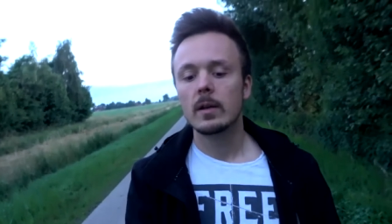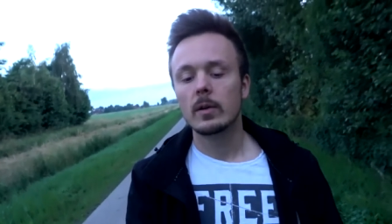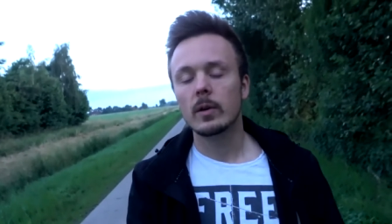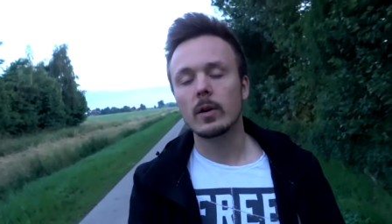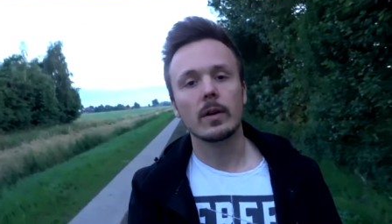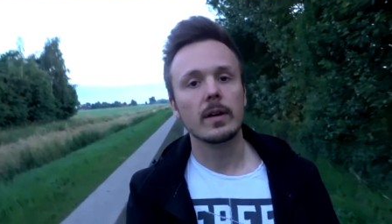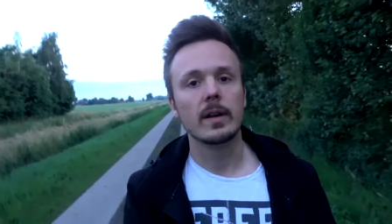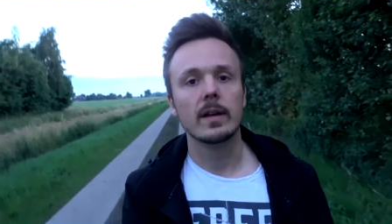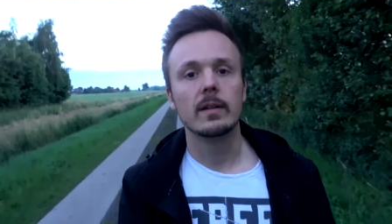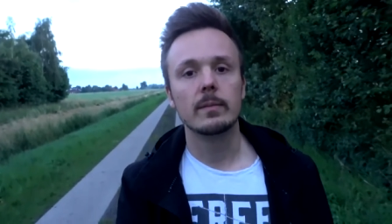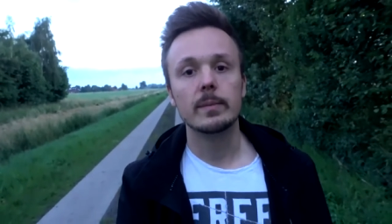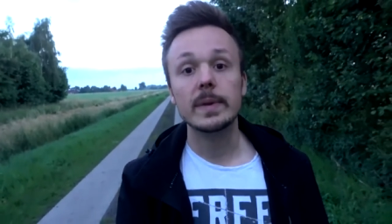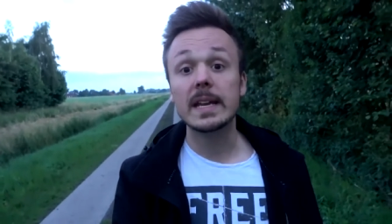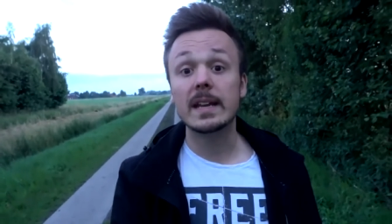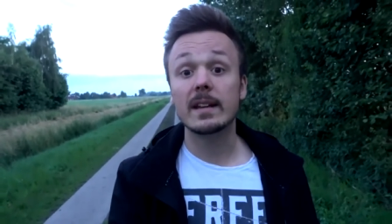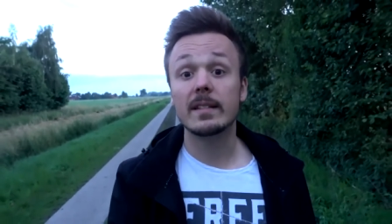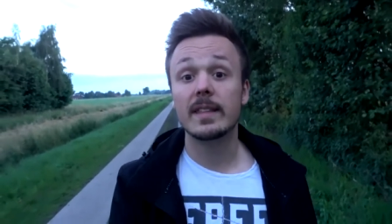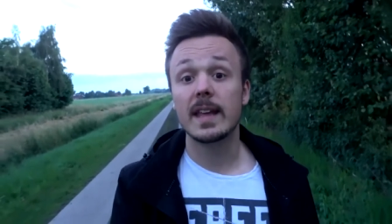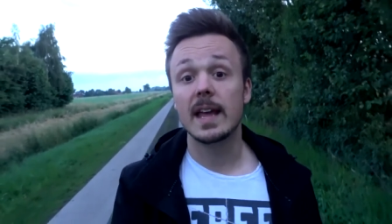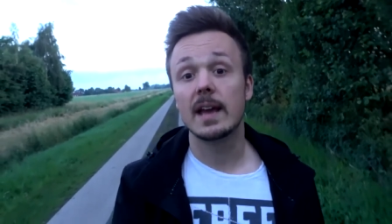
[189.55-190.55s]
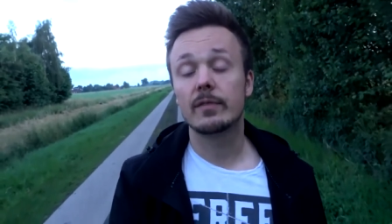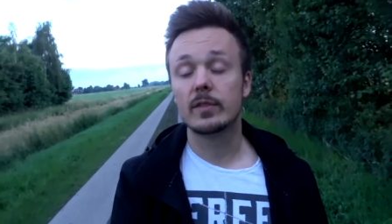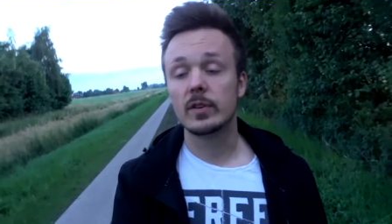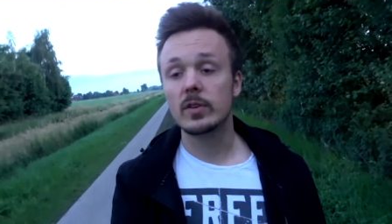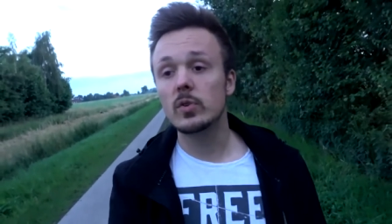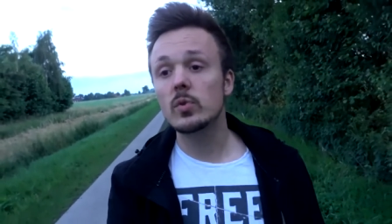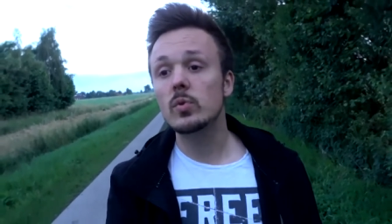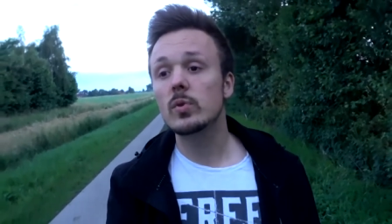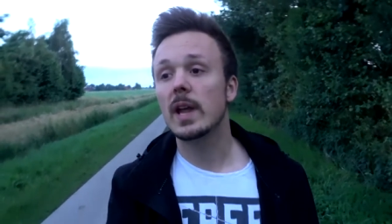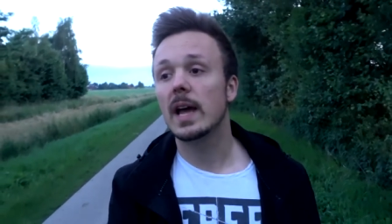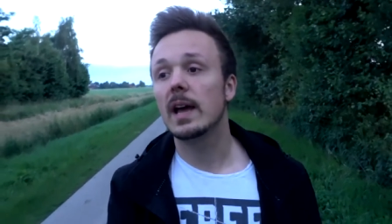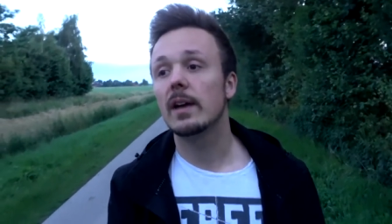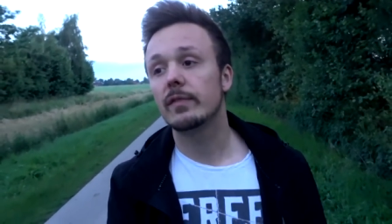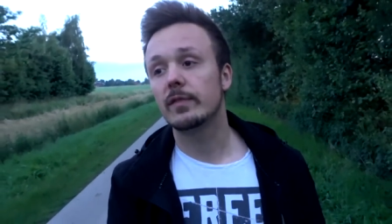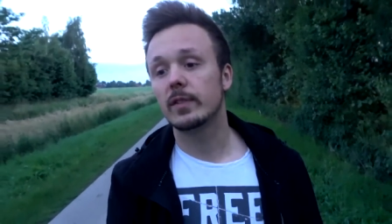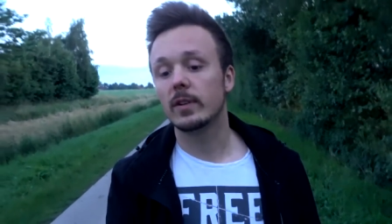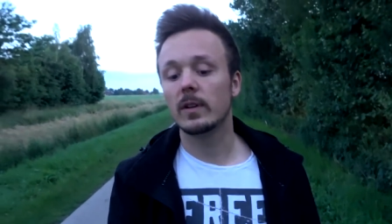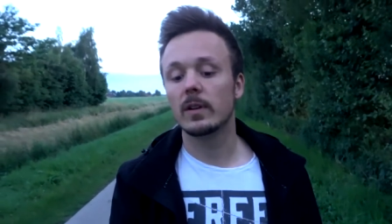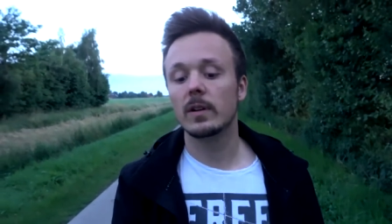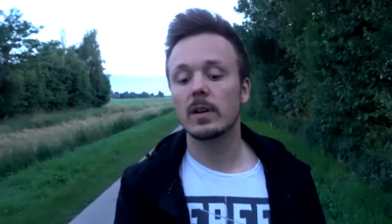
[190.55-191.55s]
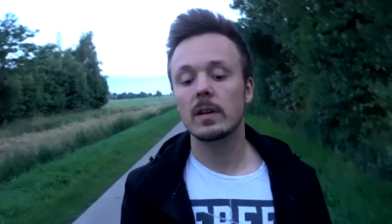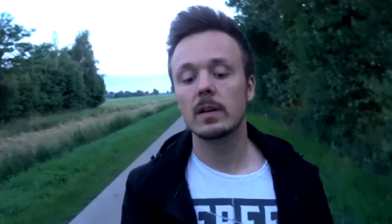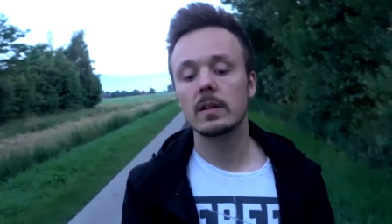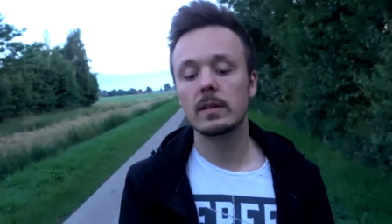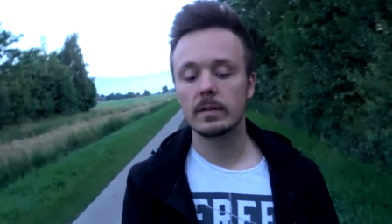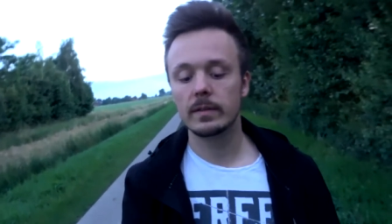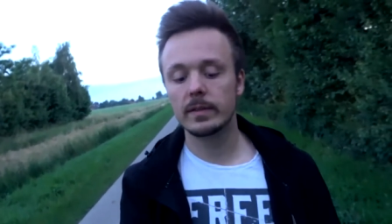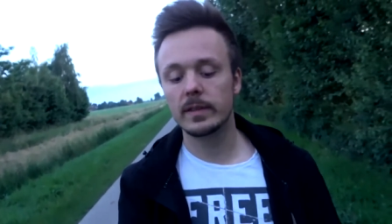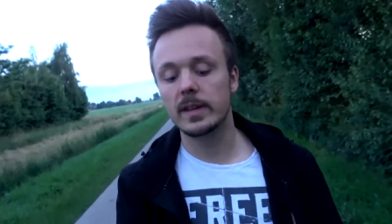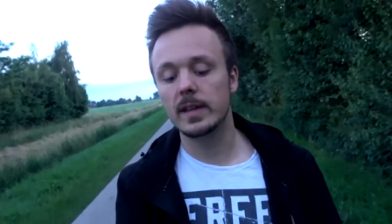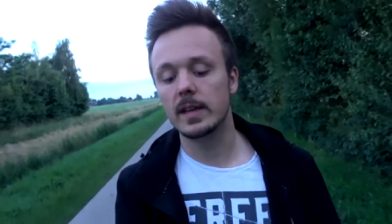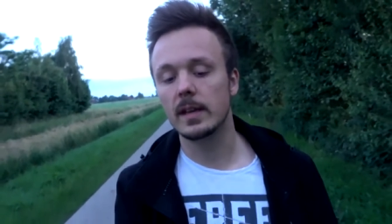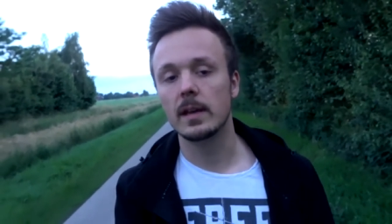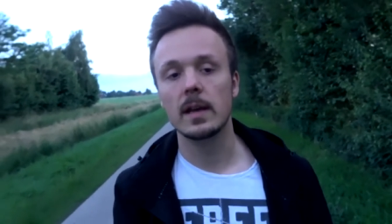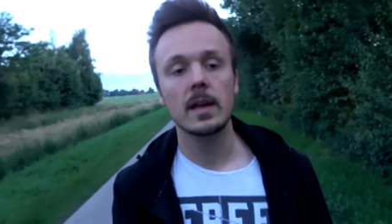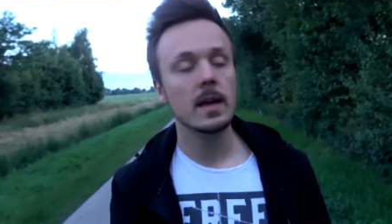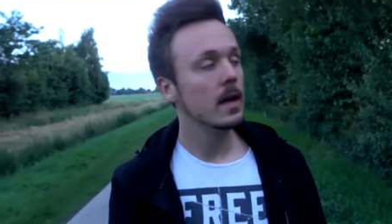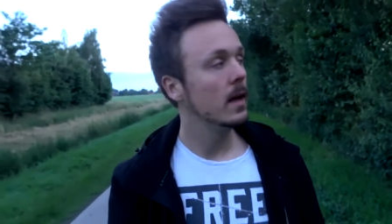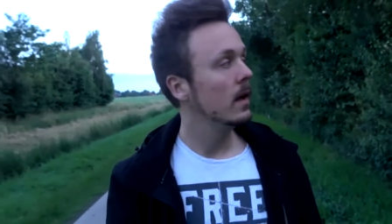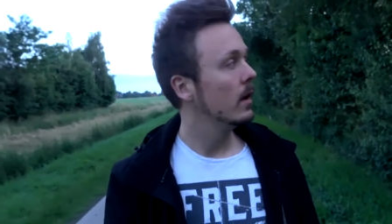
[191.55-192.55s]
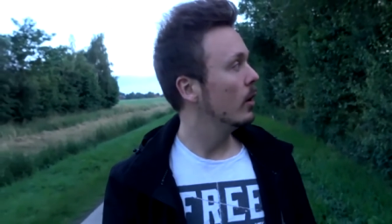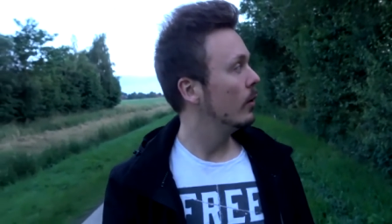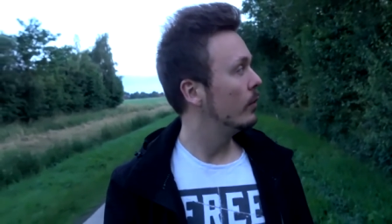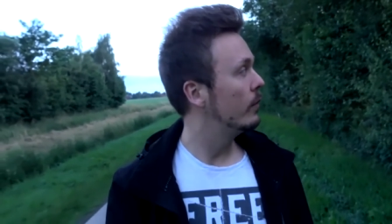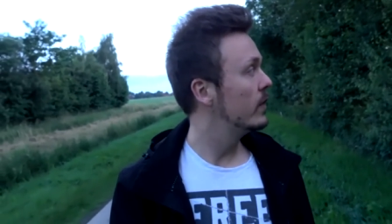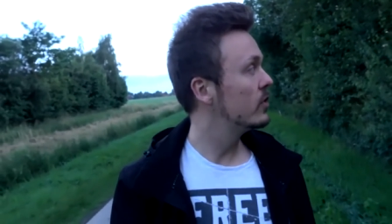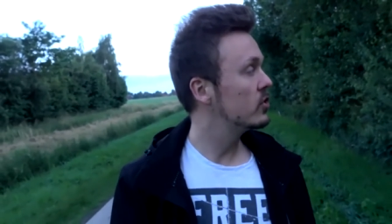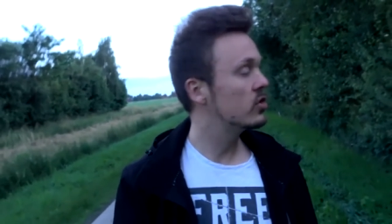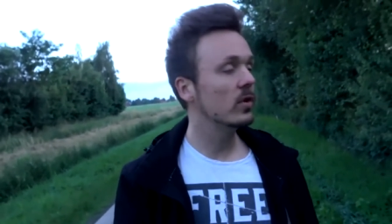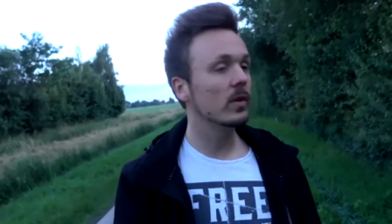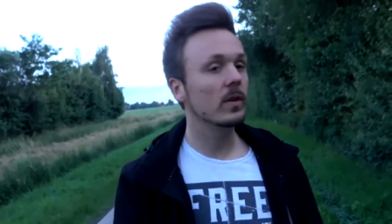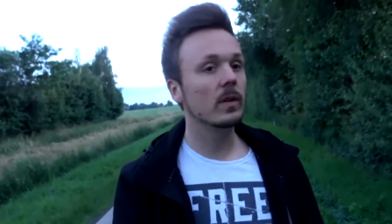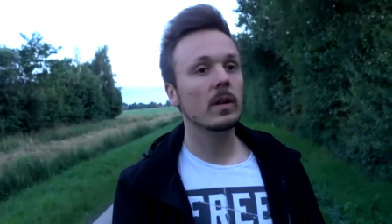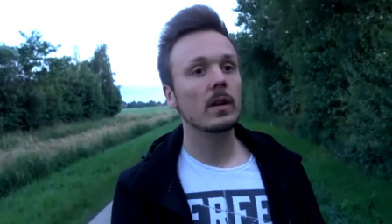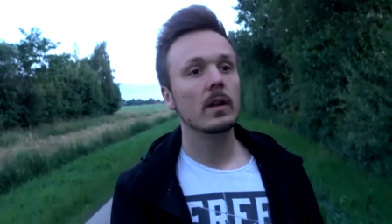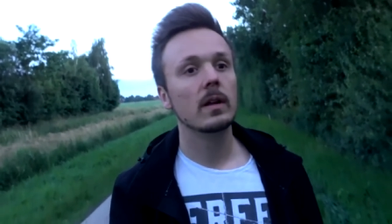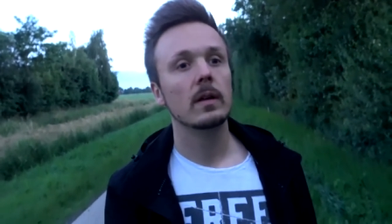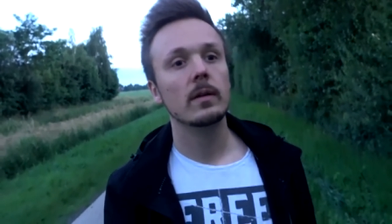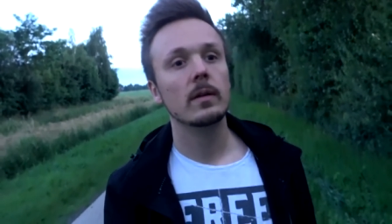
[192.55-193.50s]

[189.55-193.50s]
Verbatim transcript: I'm gonna meet in the afternoon after the official